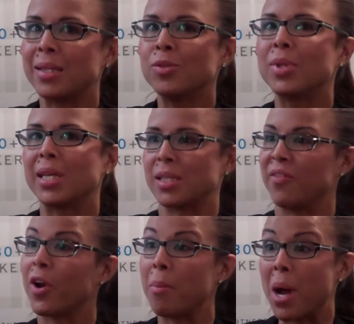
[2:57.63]
think it's a
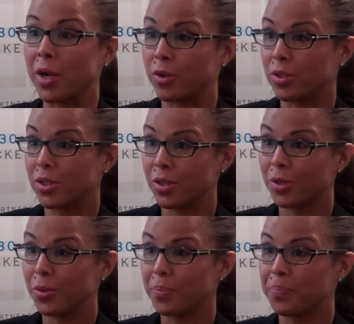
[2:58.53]
very modern
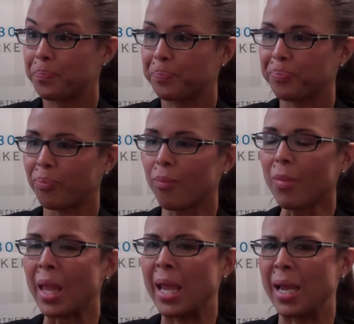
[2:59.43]
term.
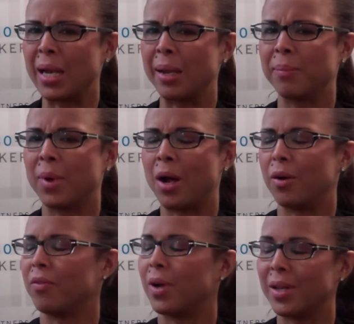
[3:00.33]
And I'm
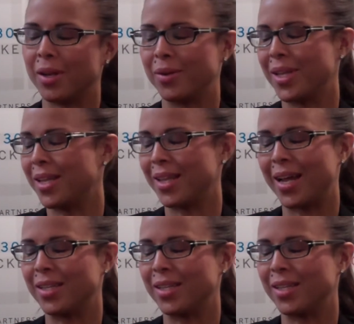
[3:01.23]
off, and